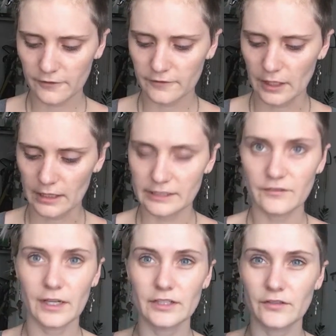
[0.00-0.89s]
Flawless
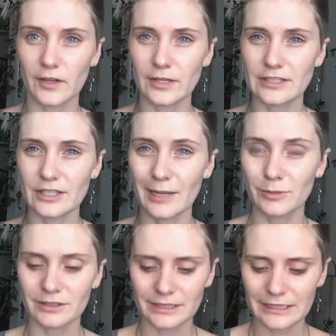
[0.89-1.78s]
Finish Foundation I
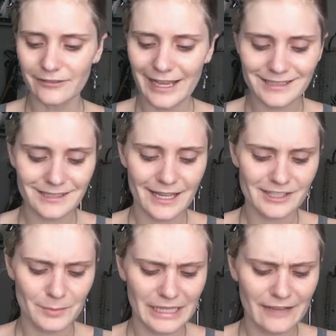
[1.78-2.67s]
believe has
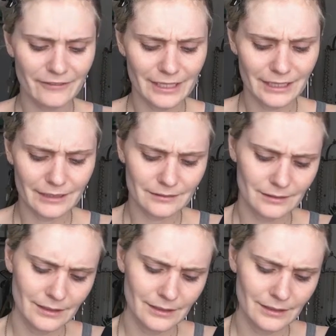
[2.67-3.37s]
SPF in it.